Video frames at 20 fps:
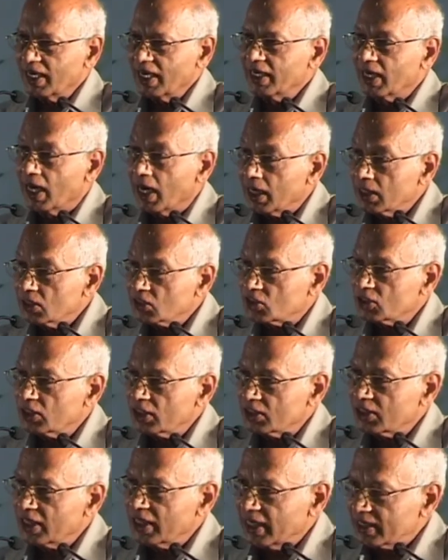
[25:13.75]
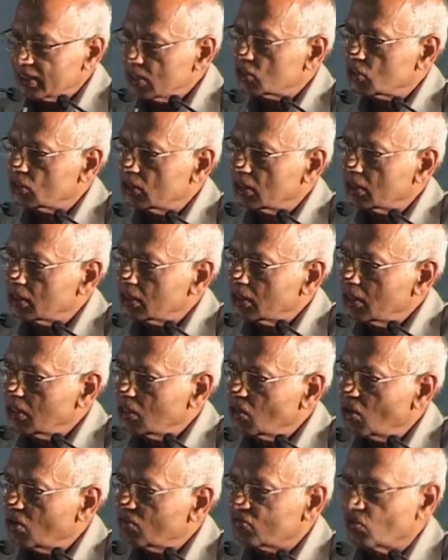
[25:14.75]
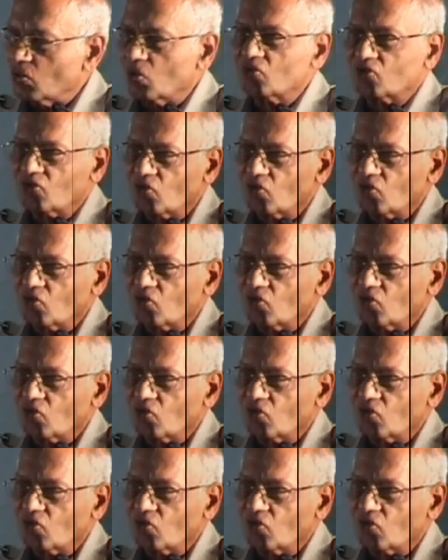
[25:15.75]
enhancing the legacy of our